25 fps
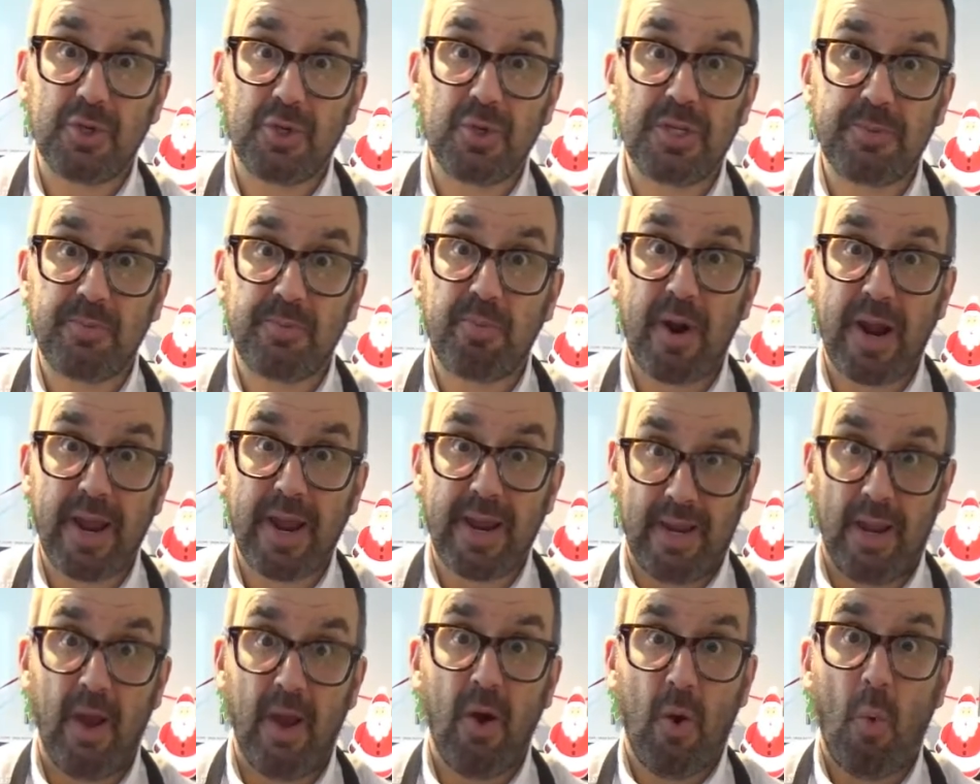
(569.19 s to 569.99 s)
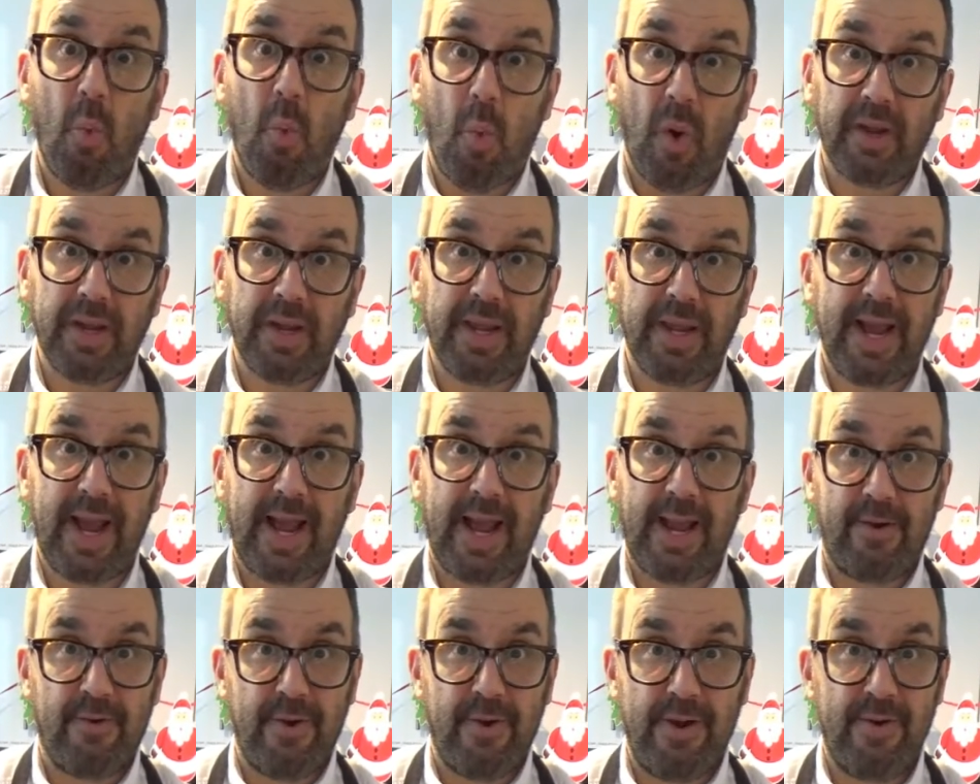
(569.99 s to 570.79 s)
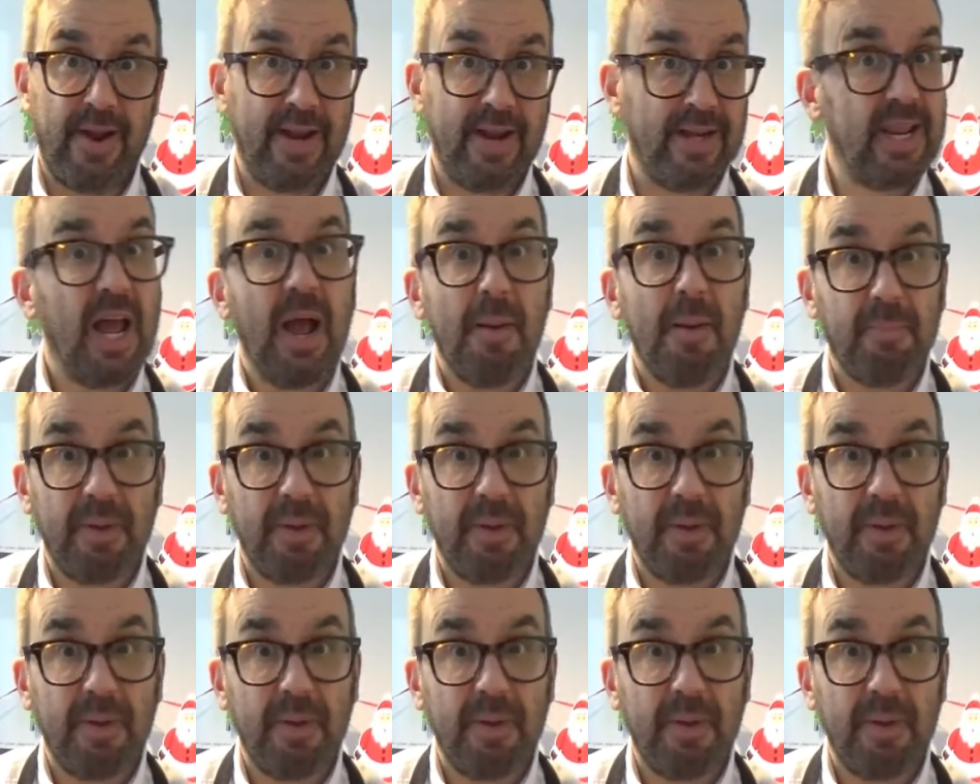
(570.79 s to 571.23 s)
spray 1 calorie, right?